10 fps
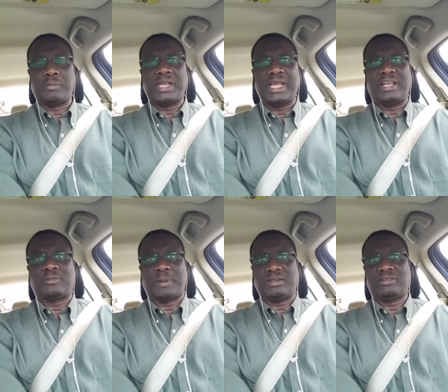many
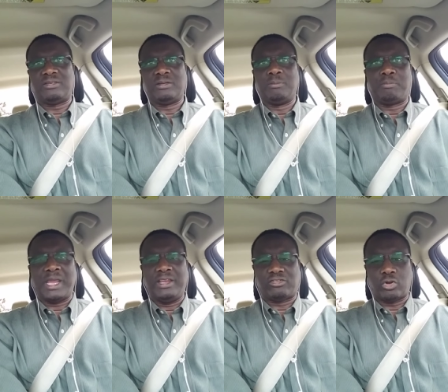aspects
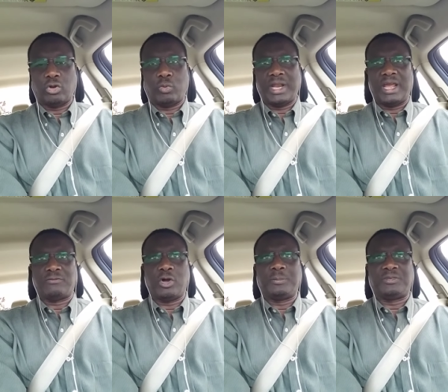based on what
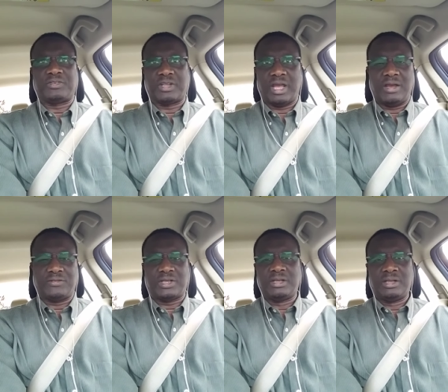I've
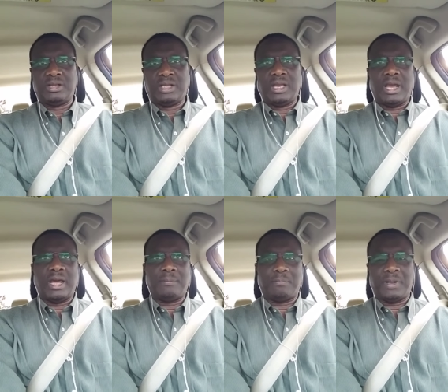observed
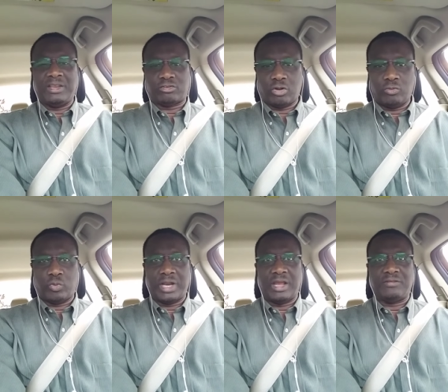and based on
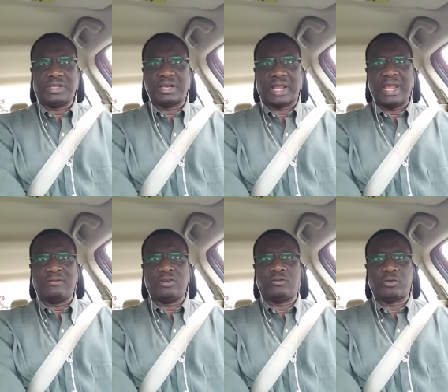what I've
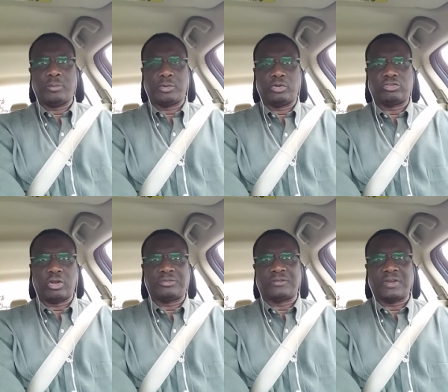derived from those
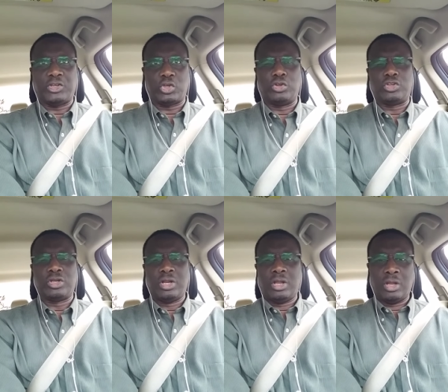observations,
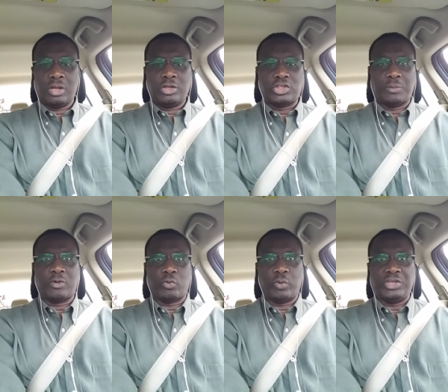some
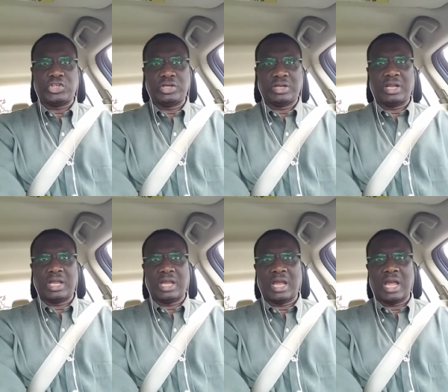of which
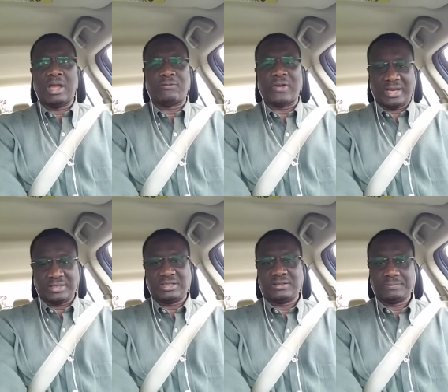are
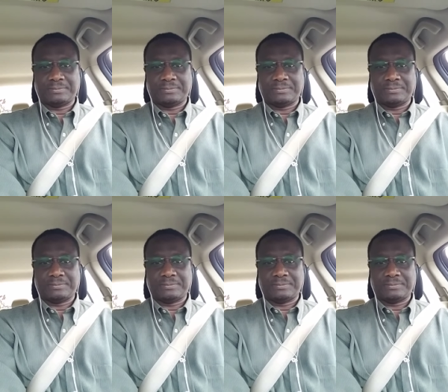facts.